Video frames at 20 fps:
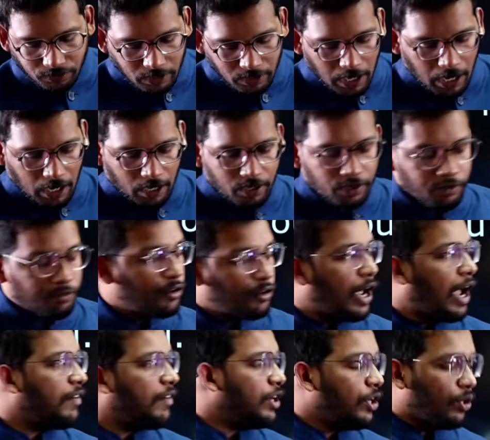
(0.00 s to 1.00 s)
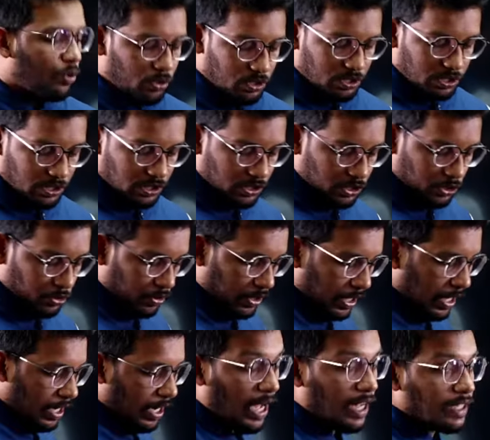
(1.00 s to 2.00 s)
Yeah, if you have any questions, you
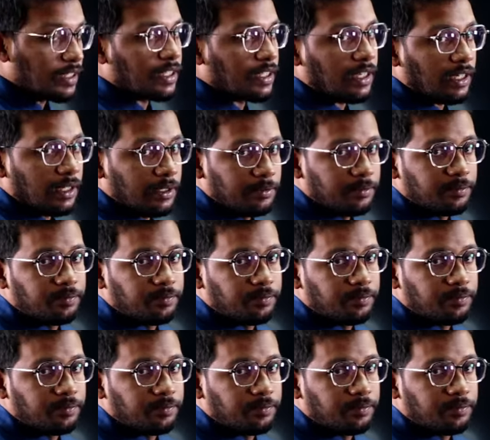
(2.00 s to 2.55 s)
can ask.